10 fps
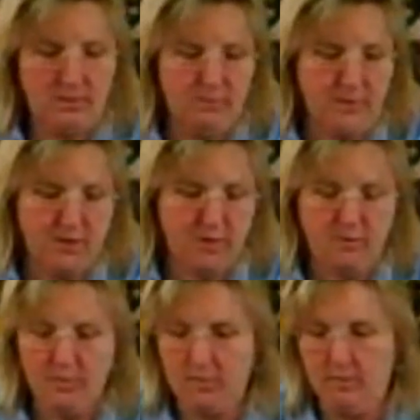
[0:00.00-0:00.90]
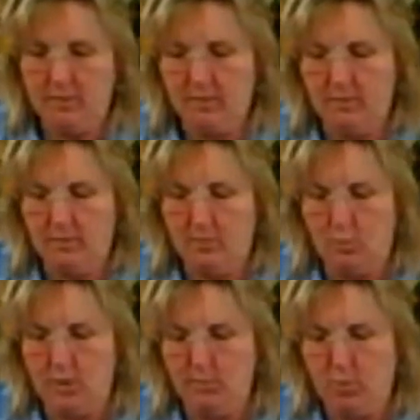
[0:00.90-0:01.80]
Let me do
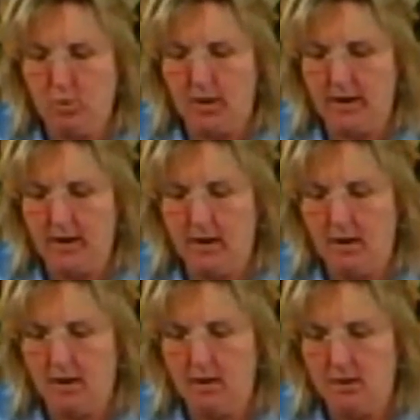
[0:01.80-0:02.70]
one more here.